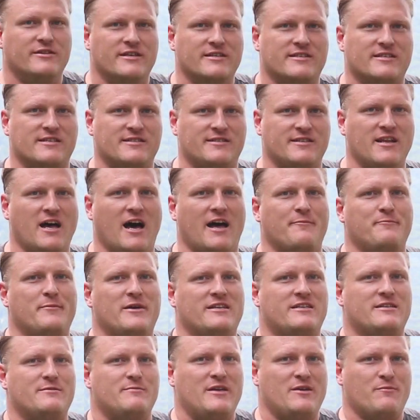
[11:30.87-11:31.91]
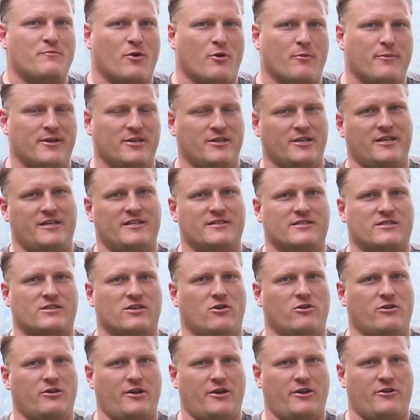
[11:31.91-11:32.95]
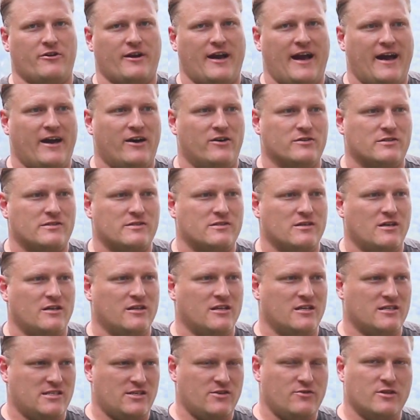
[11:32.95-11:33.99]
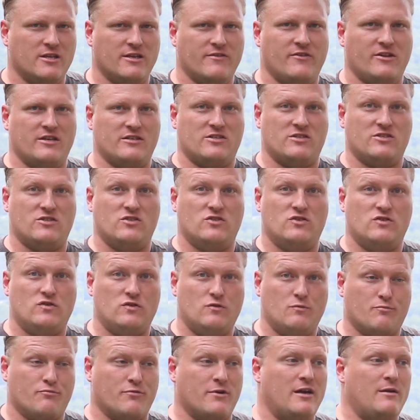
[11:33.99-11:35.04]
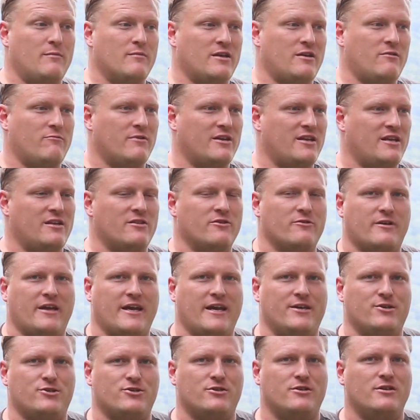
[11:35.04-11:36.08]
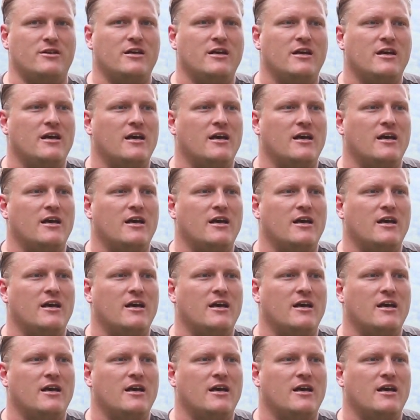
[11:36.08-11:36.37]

This is not meant to be permanently installed at your house unless you live in a supremely windy location.